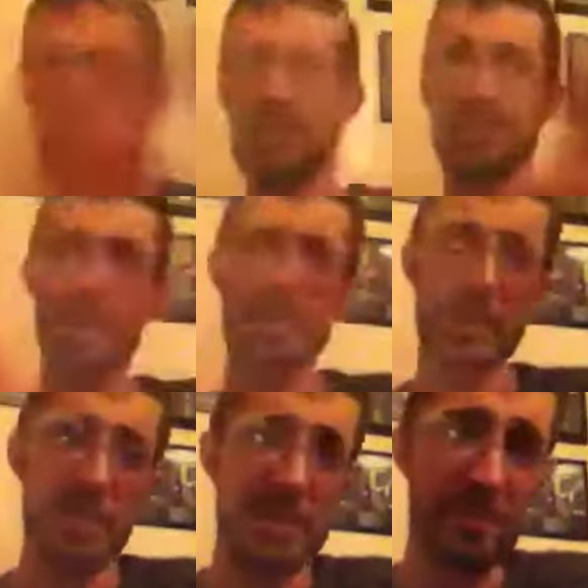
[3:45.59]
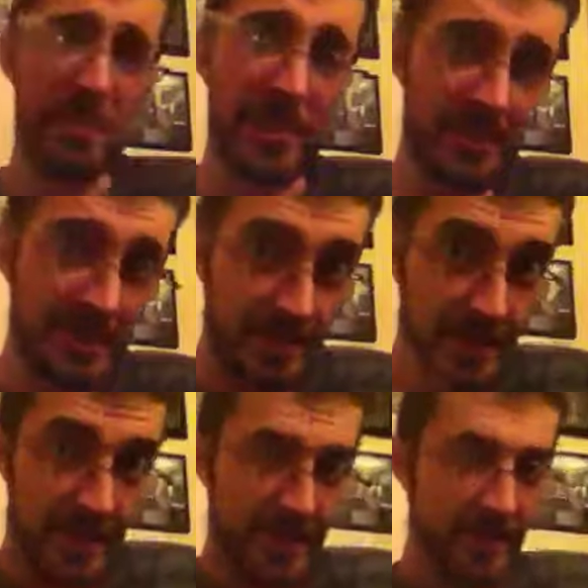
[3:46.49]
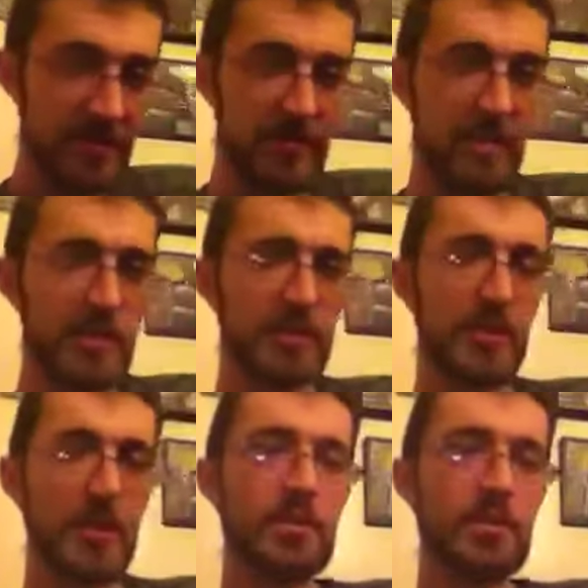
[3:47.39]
This would be the question part. Sorry about all the smoke.